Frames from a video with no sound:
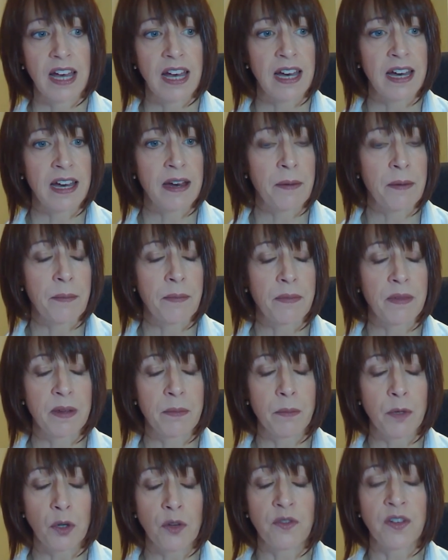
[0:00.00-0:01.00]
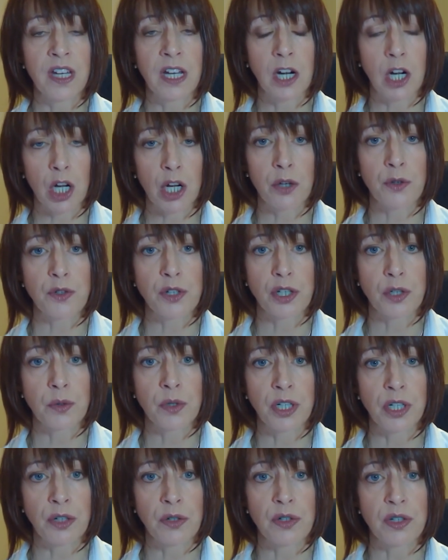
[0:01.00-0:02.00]
Moving close to a
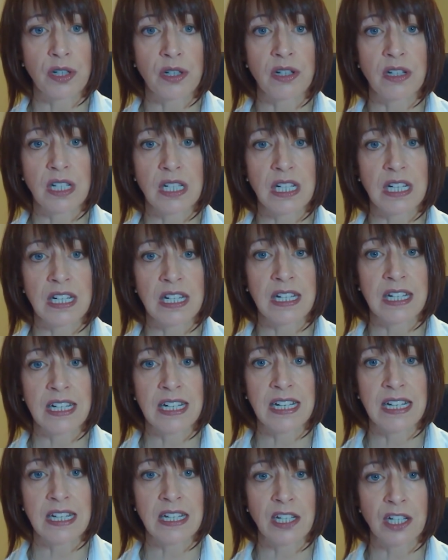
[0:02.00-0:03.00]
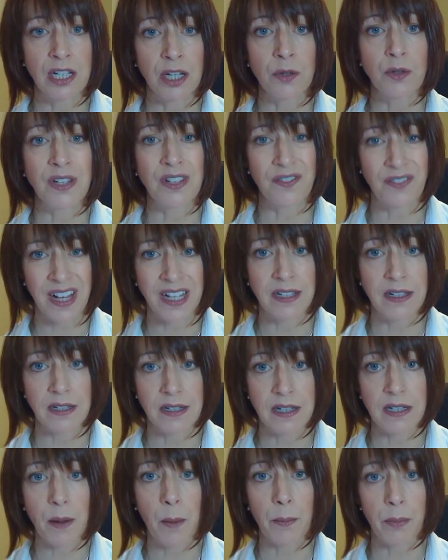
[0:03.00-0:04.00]
nuisance is no
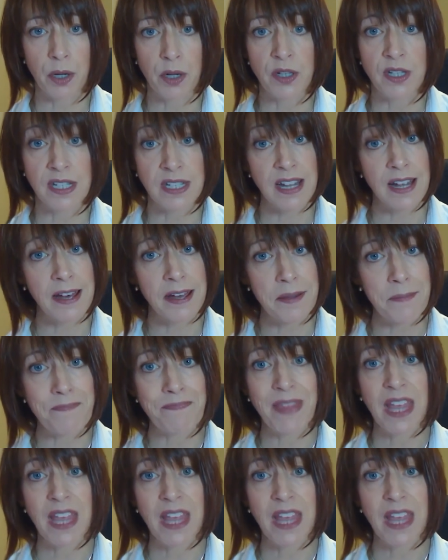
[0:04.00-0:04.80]
defence per se.